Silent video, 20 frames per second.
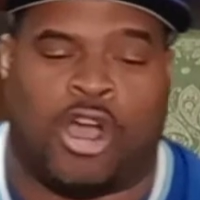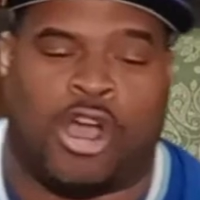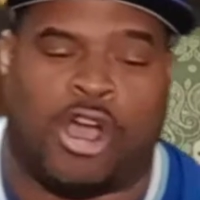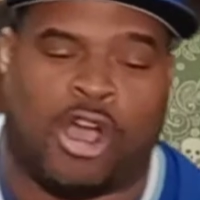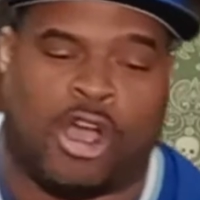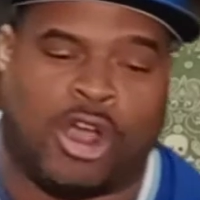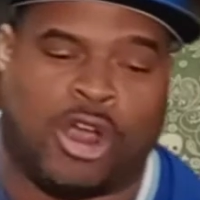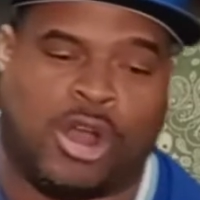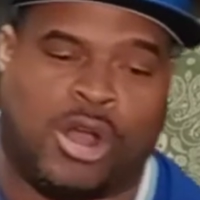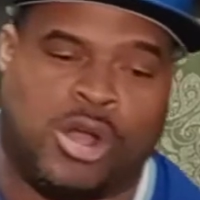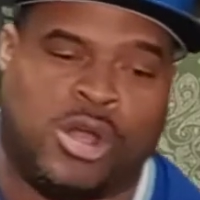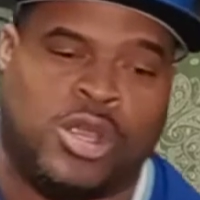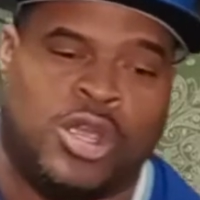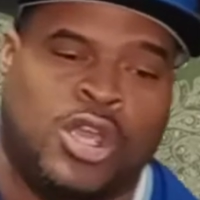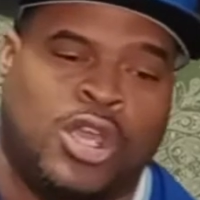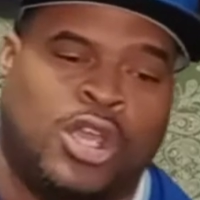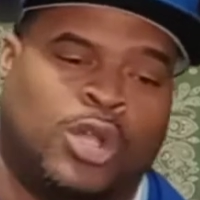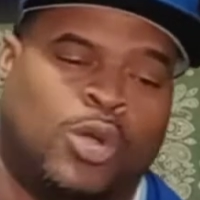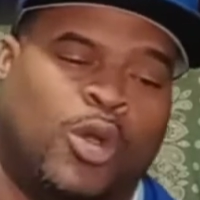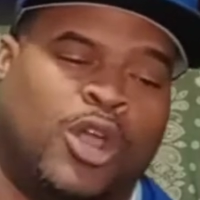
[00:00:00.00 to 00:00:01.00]
are
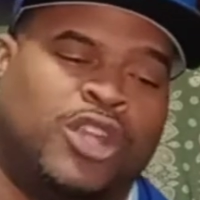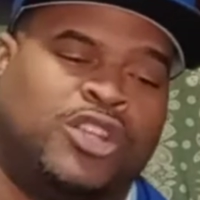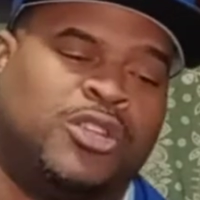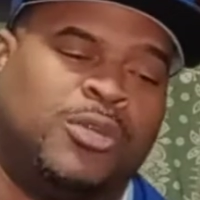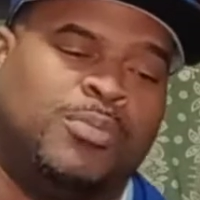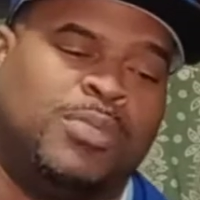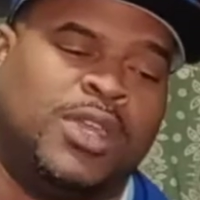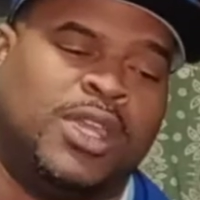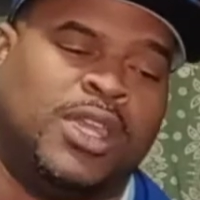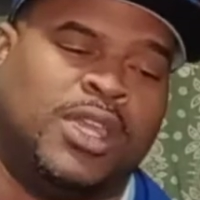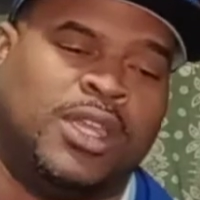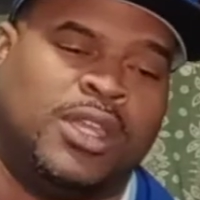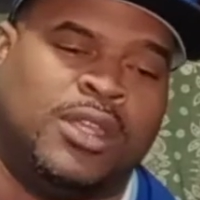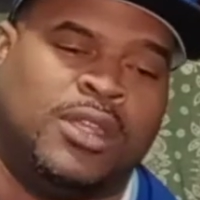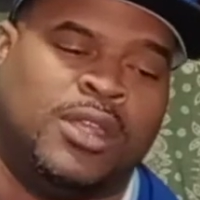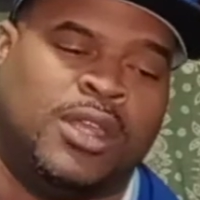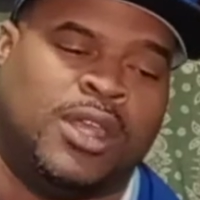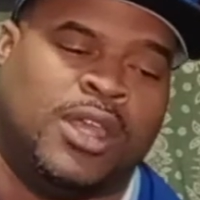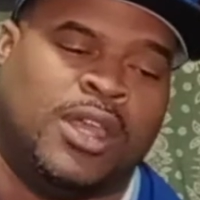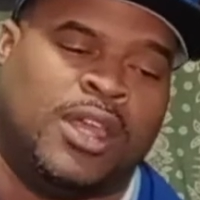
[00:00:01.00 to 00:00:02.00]
going to
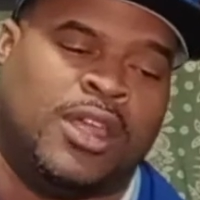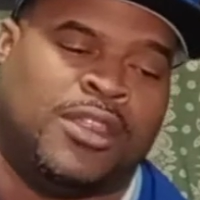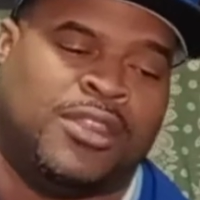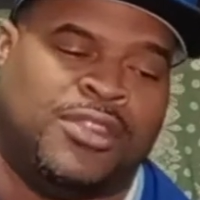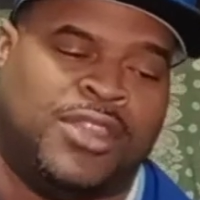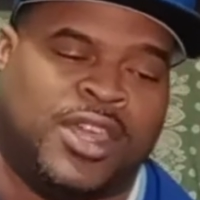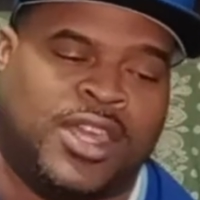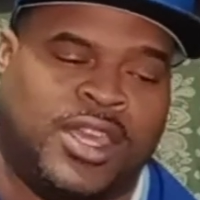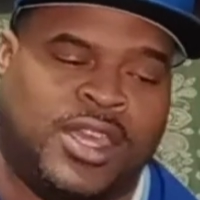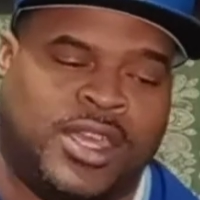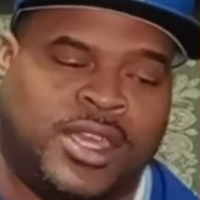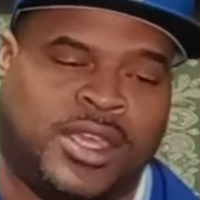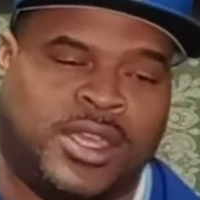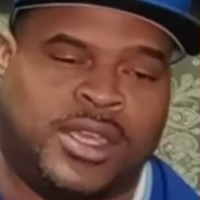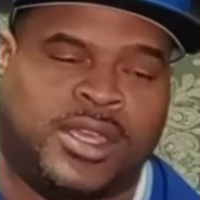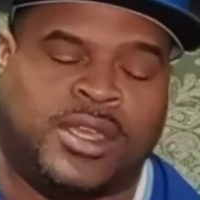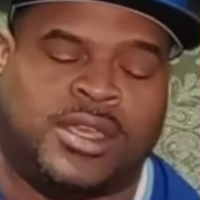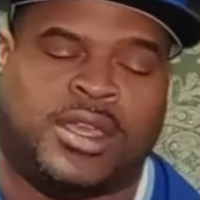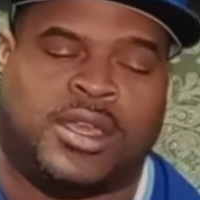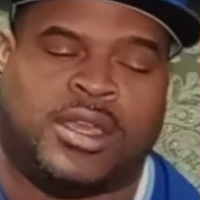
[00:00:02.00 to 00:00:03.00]
be
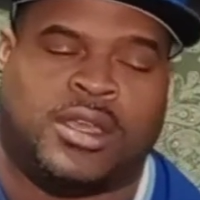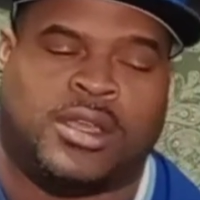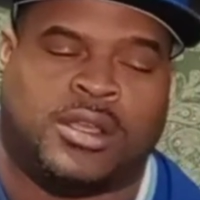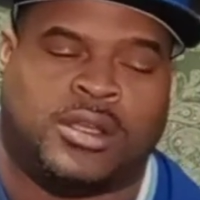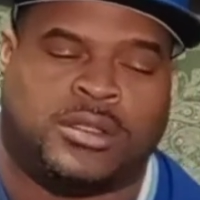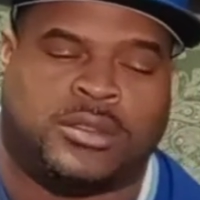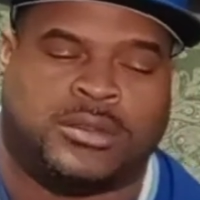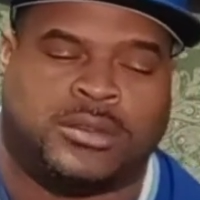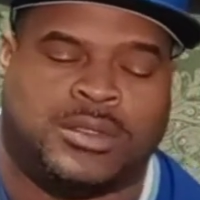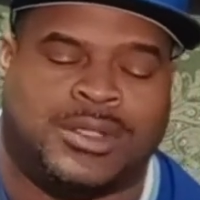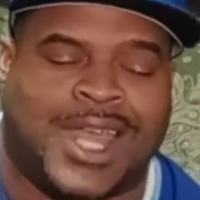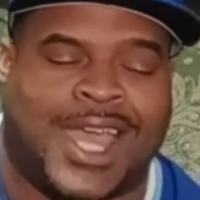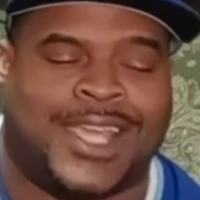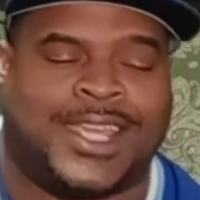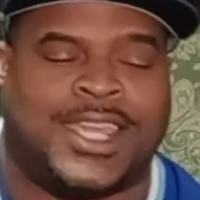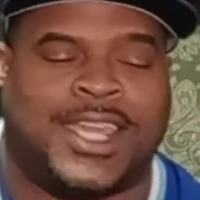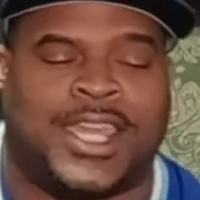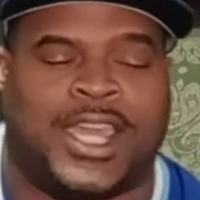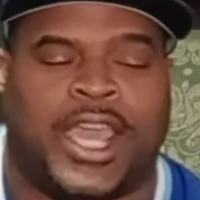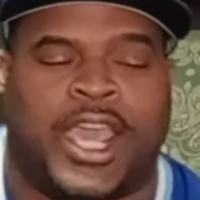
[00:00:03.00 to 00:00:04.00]
the
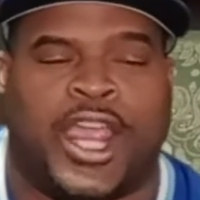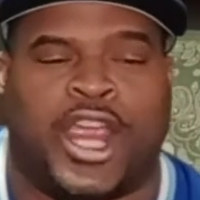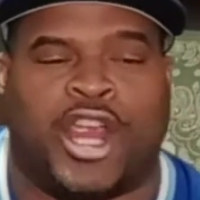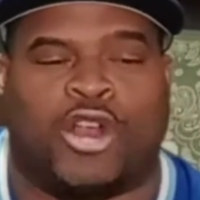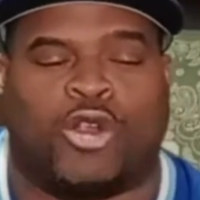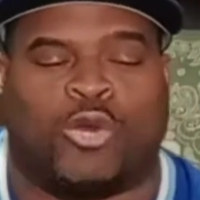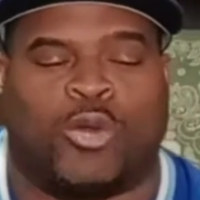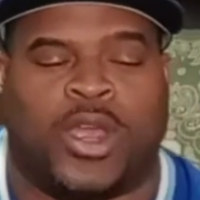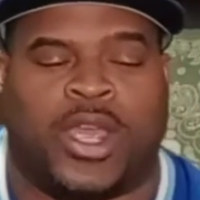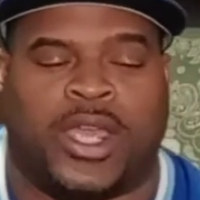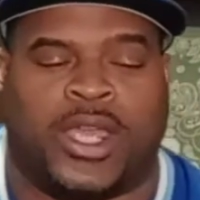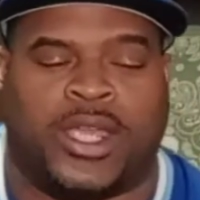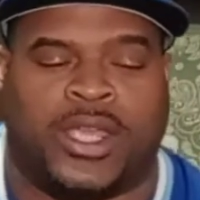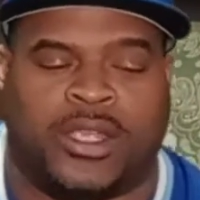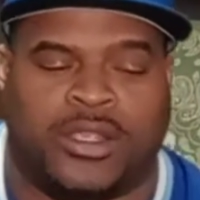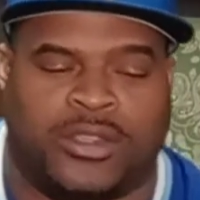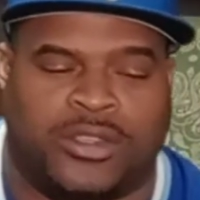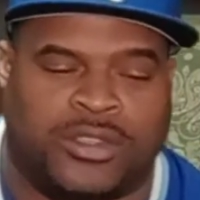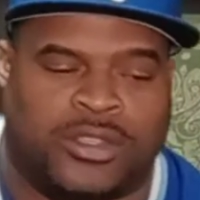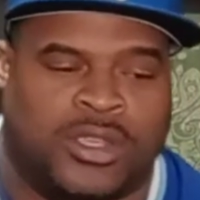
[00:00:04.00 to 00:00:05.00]
Nike Air
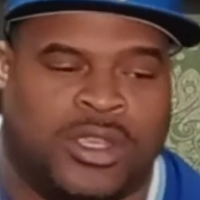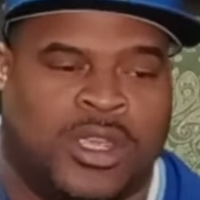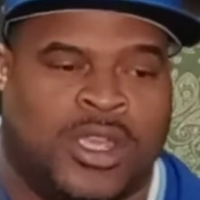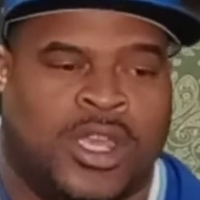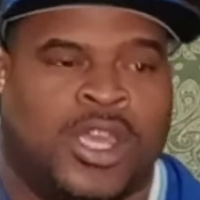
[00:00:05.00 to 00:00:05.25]
Raids.